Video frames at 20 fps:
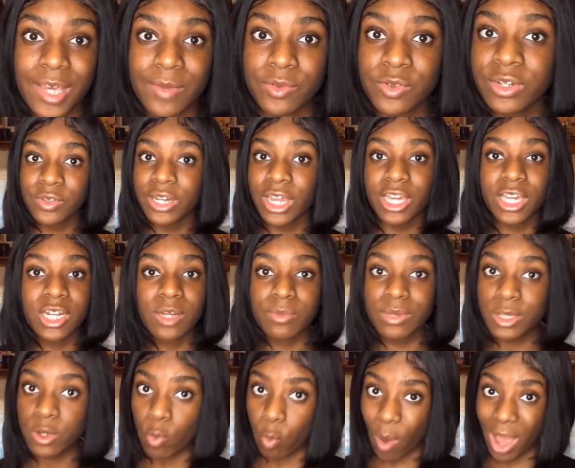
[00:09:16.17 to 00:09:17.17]
you're not gonna be
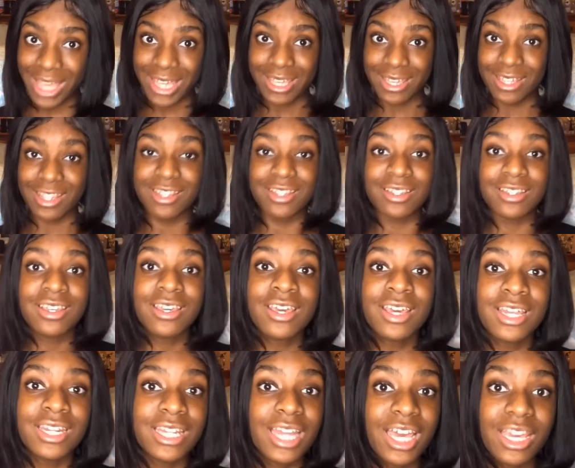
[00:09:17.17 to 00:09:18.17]
quiet.
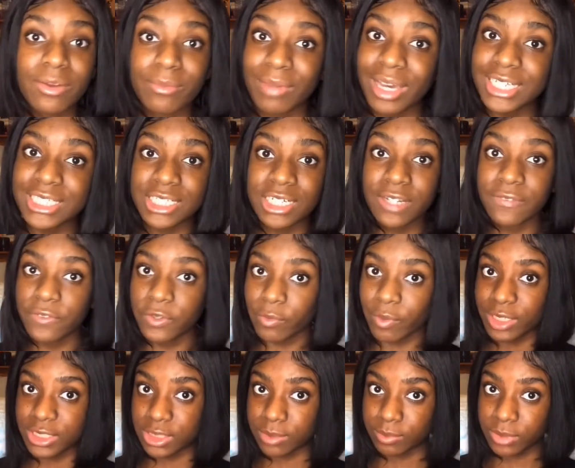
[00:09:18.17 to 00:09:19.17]
Not in my channel. If you're
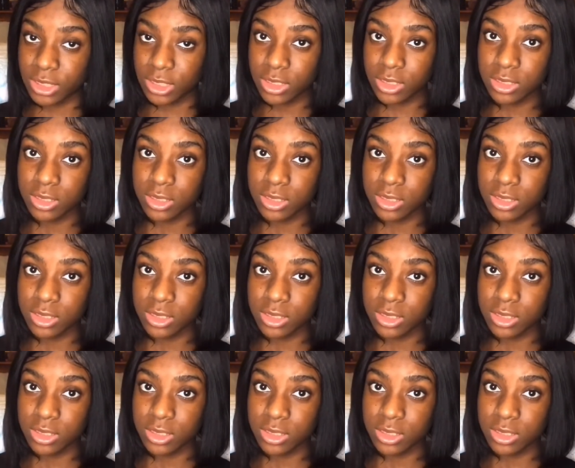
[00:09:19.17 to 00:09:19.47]
watching me,